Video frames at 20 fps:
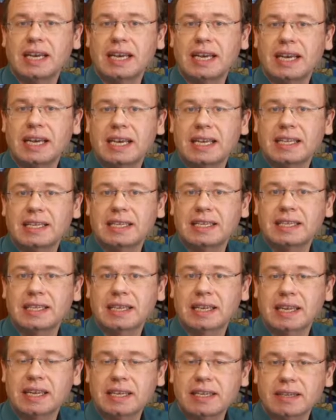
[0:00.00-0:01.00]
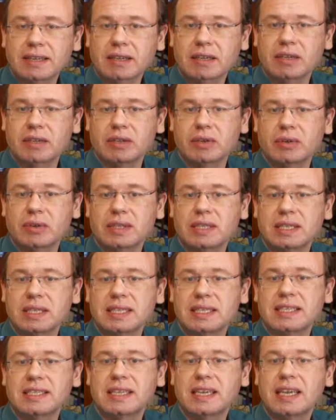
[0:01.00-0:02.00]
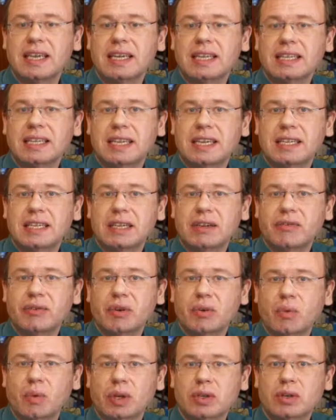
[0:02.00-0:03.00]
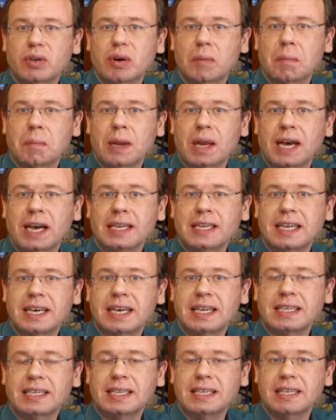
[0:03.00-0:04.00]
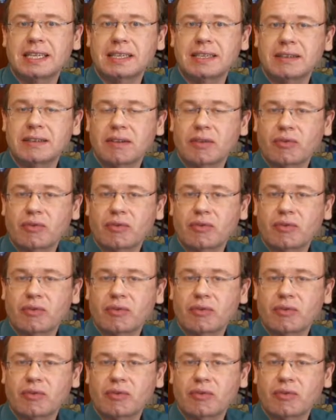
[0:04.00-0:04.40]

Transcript: in the clinical use is that if you want to apply that in,